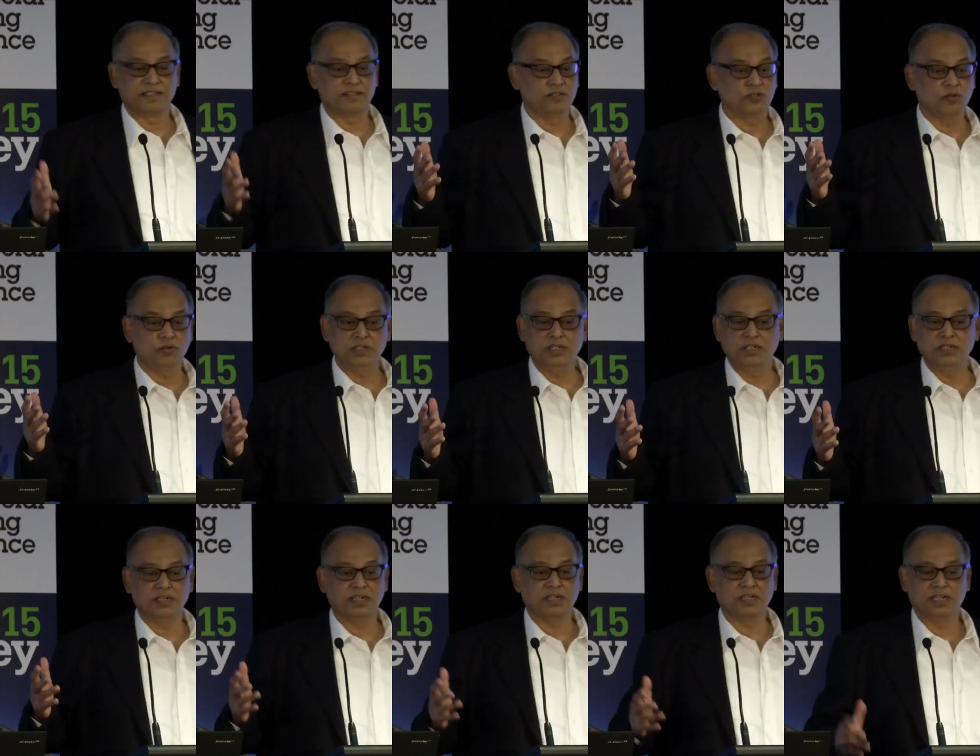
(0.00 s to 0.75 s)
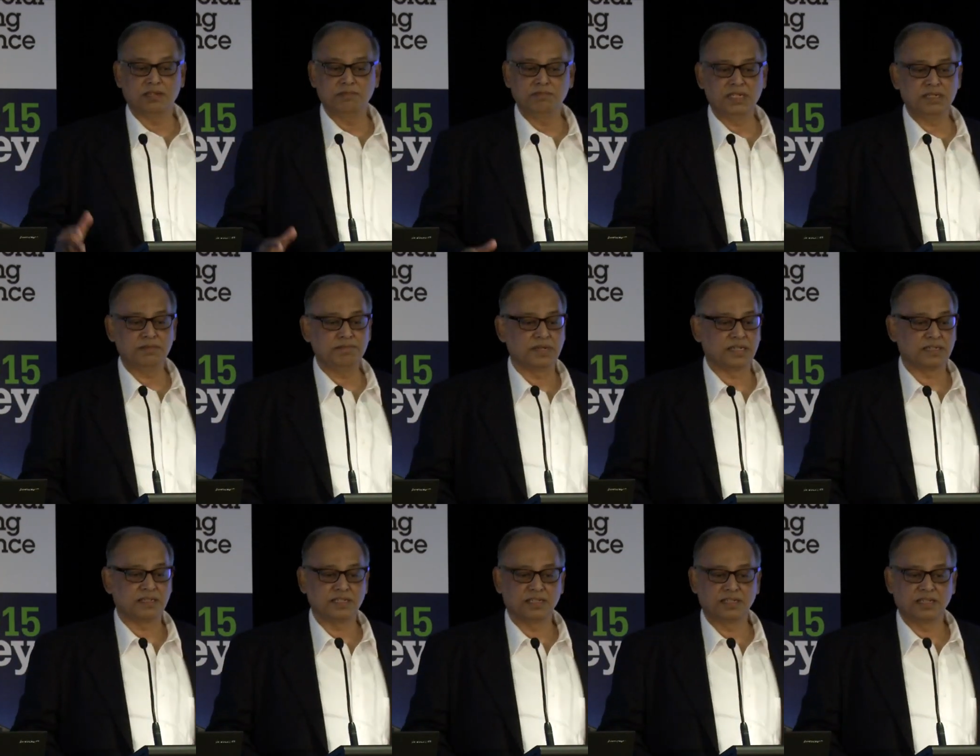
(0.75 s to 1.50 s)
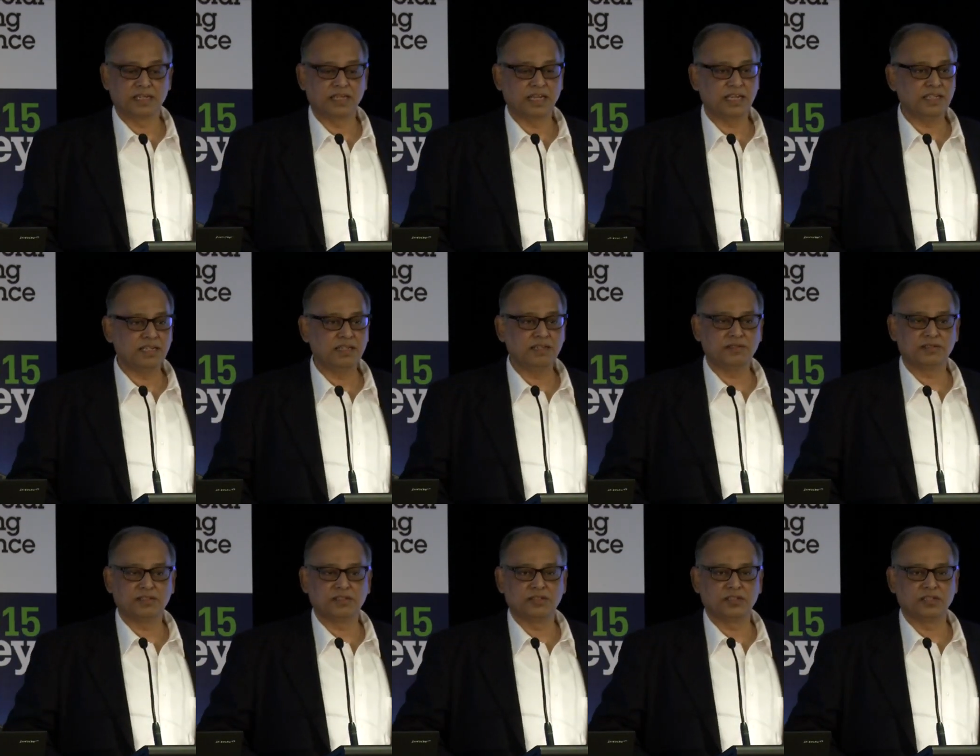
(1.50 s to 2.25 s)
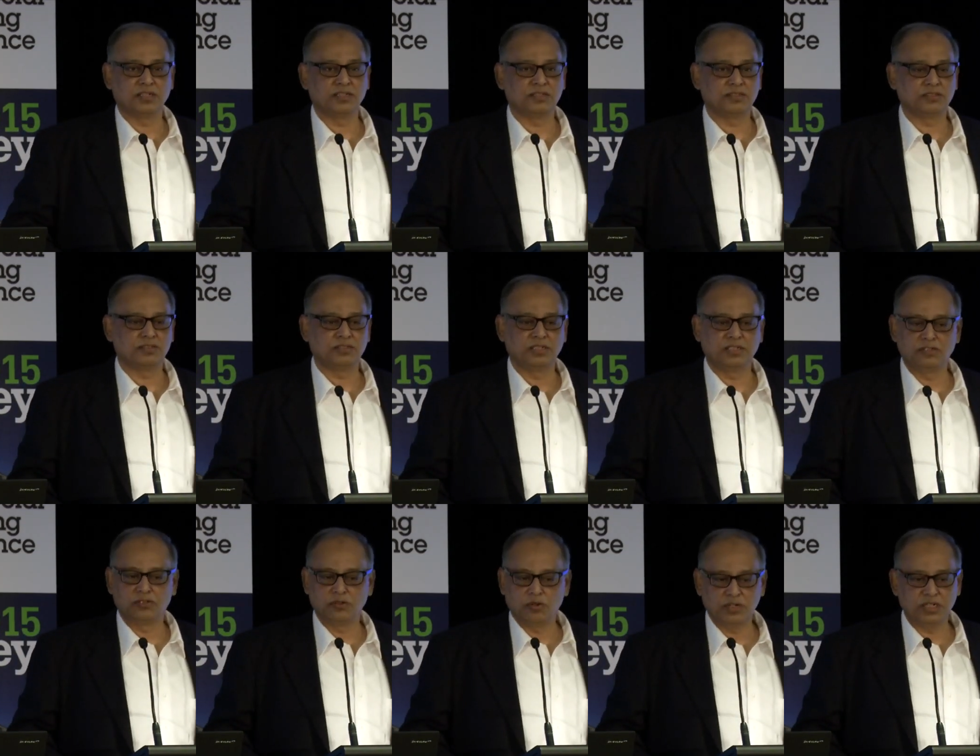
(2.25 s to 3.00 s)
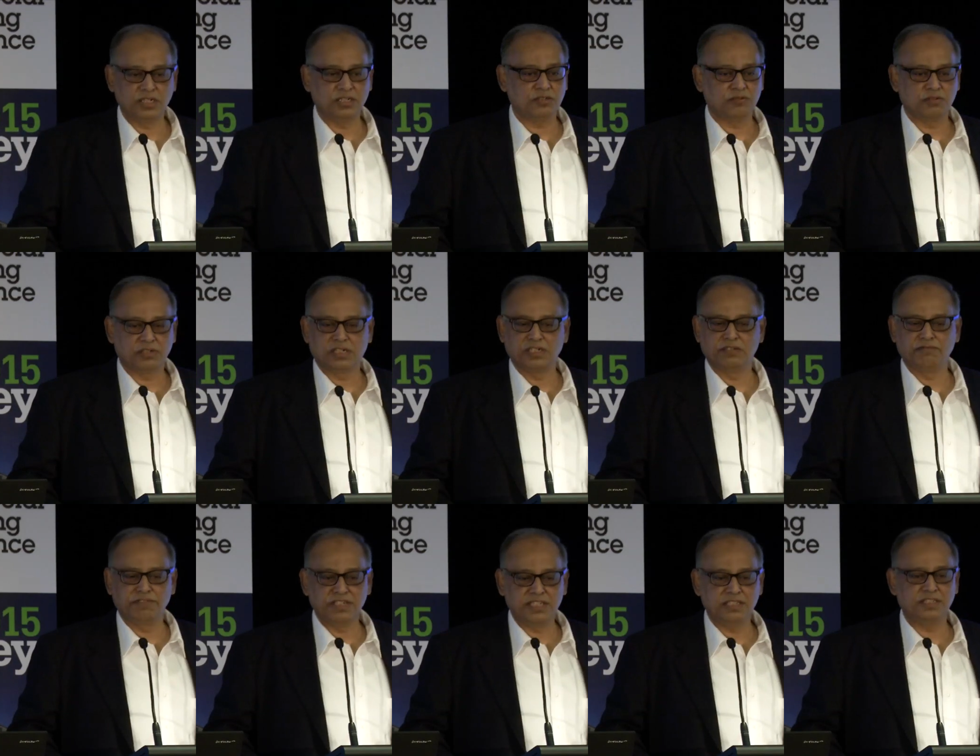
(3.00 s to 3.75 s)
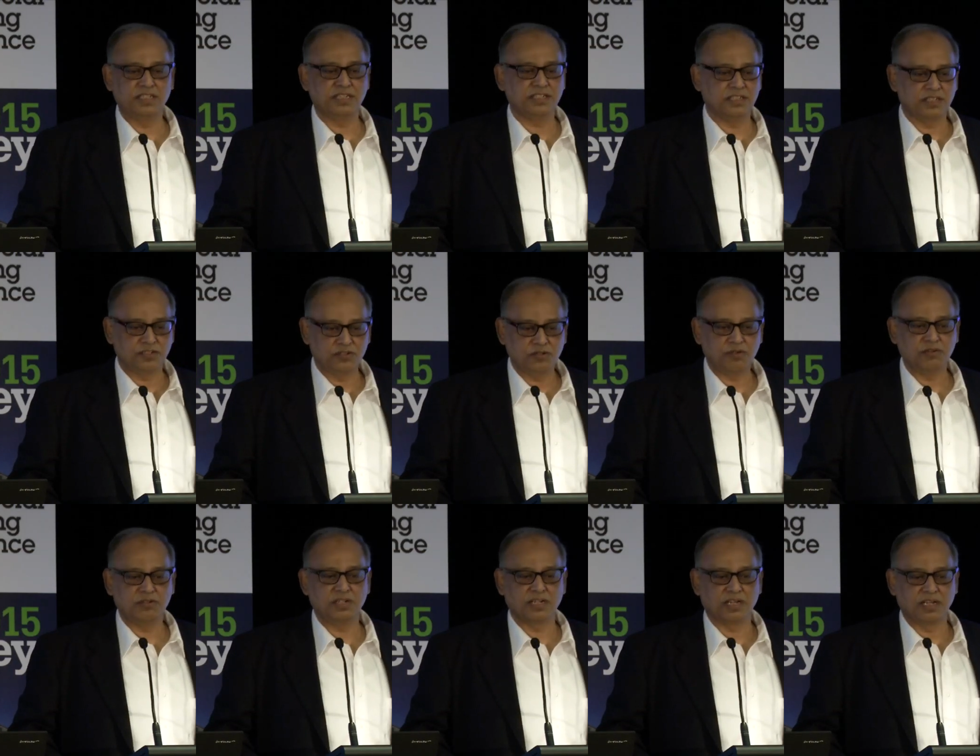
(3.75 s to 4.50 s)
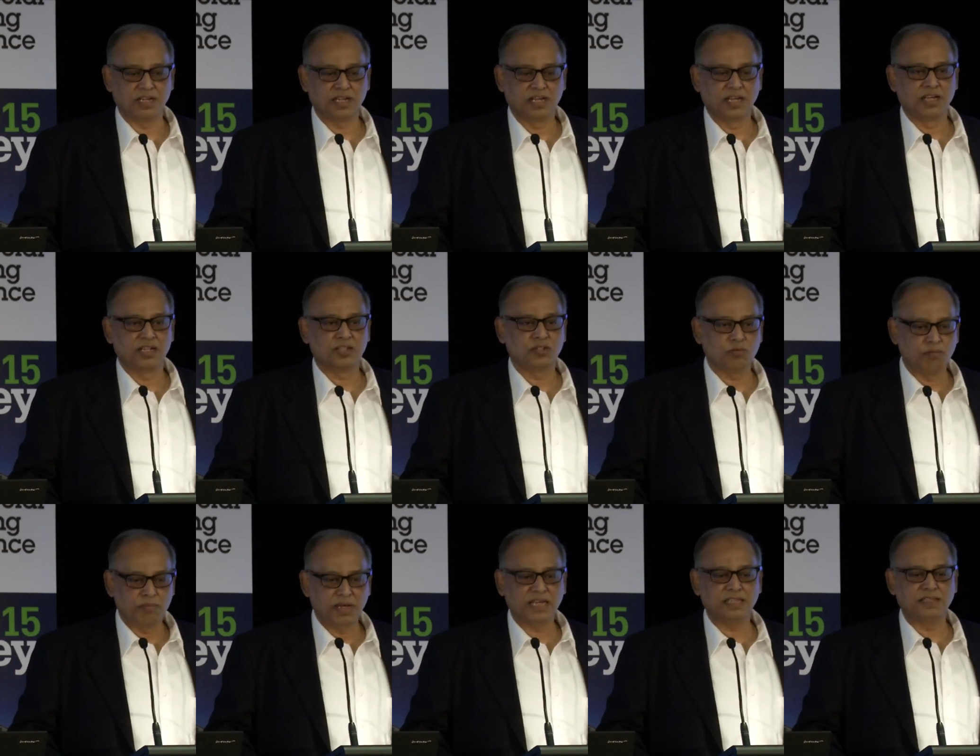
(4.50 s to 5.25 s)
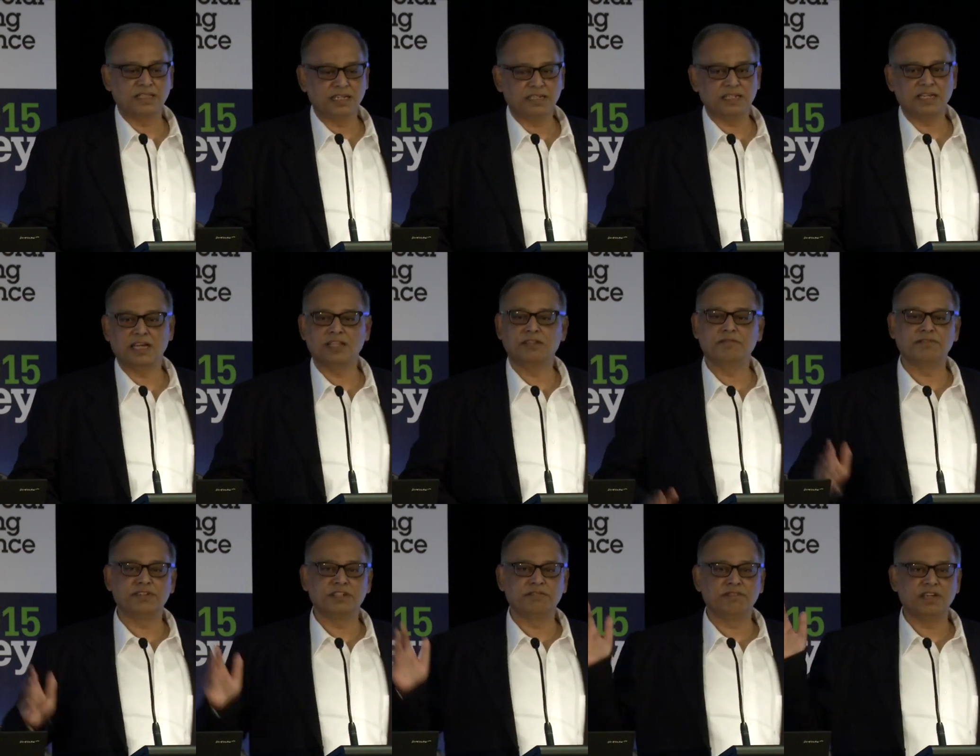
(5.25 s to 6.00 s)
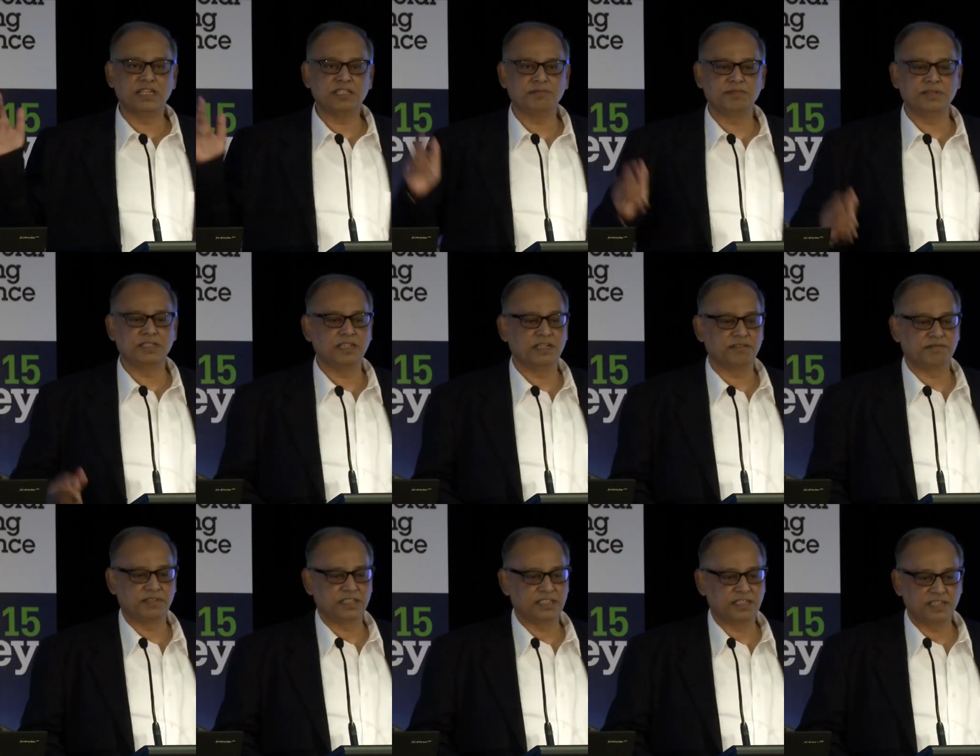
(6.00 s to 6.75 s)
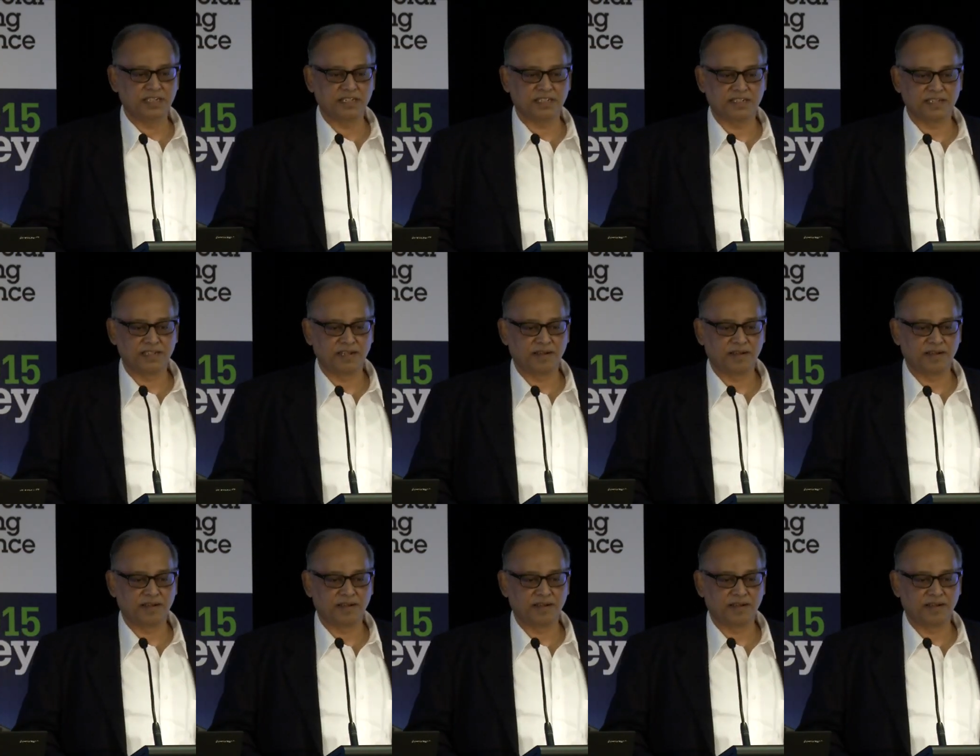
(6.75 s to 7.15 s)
Donor commitment, getting the donor, convincing the donor to make that kind of investment that we did.